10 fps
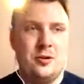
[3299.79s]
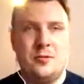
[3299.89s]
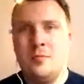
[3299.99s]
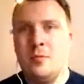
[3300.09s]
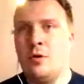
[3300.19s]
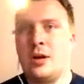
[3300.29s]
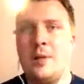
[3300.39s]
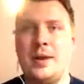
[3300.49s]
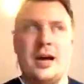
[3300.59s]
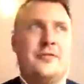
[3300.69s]
more coming
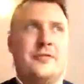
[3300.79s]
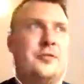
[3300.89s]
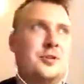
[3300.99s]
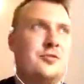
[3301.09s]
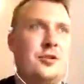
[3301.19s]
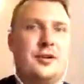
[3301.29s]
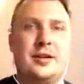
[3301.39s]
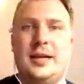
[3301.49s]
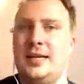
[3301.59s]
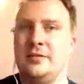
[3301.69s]
out from the
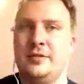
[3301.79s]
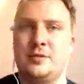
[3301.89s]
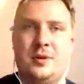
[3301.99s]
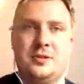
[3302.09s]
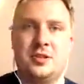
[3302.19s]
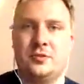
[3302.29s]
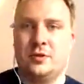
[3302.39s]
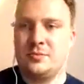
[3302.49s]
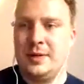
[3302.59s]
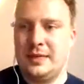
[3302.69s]
Kroenkes in response to what's
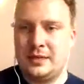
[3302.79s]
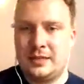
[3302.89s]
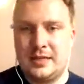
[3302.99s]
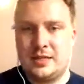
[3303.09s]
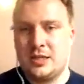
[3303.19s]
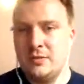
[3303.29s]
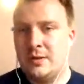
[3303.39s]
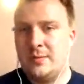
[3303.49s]
being said to them,